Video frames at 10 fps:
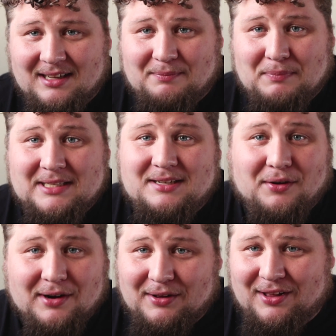
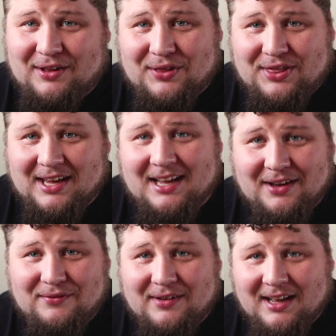material thing
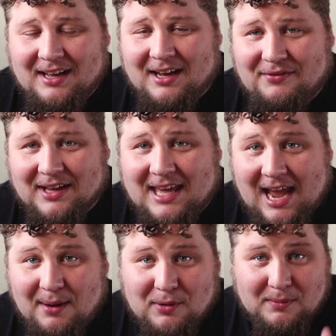of a
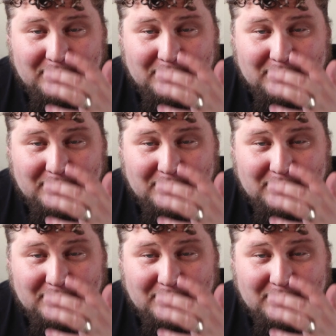camera,